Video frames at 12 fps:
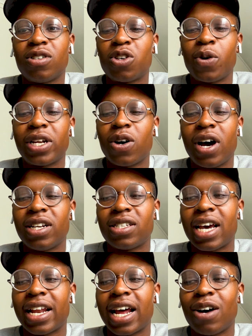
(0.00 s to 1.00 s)
So I don't
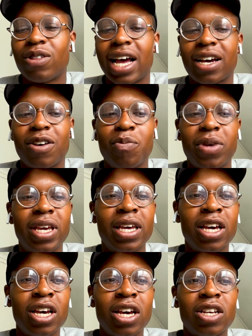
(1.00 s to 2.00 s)
understand how that can be
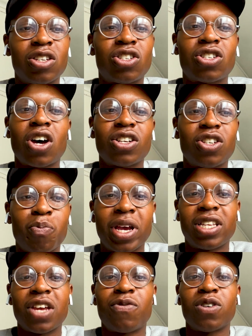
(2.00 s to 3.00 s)
such a
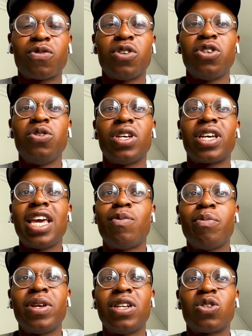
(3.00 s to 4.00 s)
big difference for you to keep
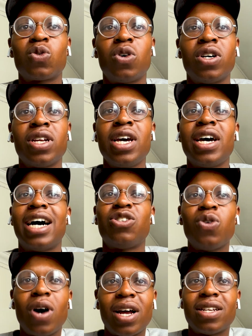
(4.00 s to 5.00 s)
him in the squad. I
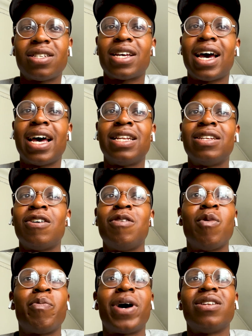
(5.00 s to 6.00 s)
do understand
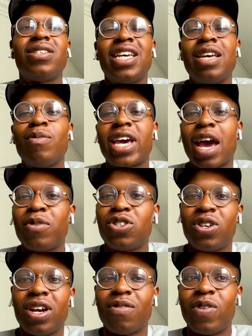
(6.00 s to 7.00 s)
about team
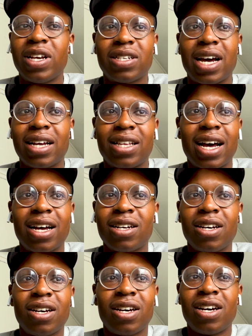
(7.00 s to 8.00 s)
chemistry and things like that,
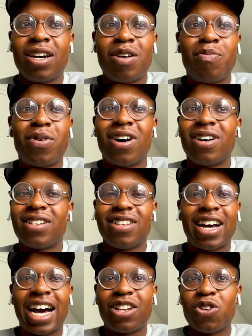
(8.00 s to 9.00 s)
but
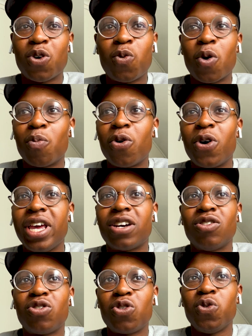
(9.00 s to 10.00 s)
I don't know what more he
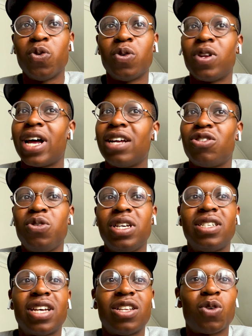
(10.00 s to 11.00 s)
can do. Like
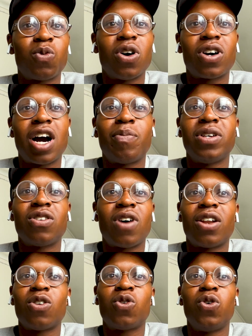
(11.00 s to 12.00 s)
Dougie said, the World Cup is
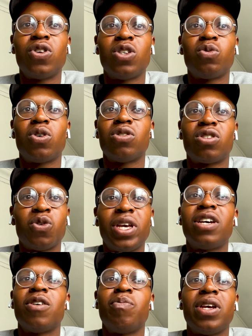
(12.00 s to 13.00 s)
around the corner as well, so
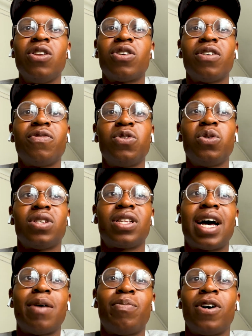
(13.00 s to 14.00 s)
he can be looking forward to
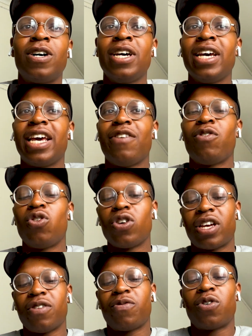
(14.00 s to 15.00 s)
that. But if you're
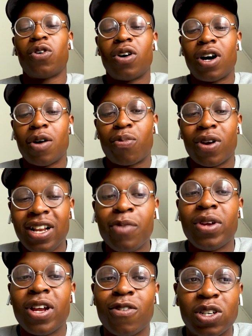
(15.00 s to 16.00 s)
looking for a
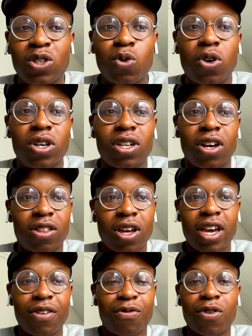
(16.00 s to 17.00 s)
preliminary squad, a
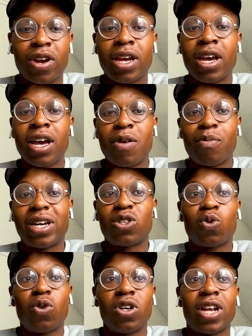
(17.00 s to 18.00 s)
33-man
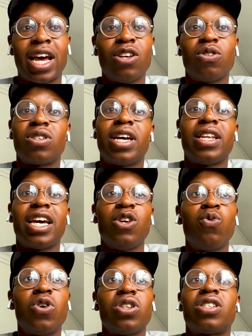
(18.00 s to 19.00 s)
squad, and you're saying that
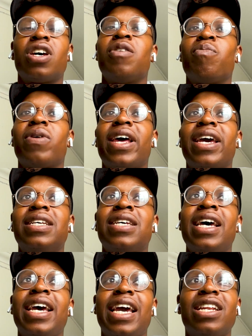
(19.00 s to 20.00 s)
you want certain players
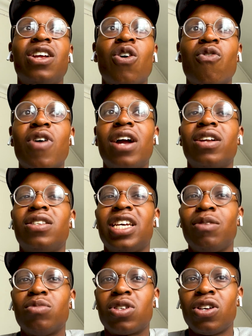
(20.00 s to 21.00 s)
in and around the
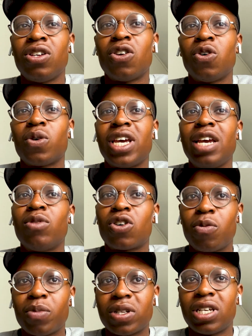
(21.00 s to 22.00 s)
team to, keep the
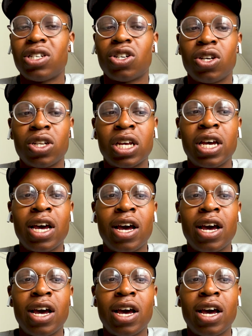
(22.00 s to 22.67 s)
competition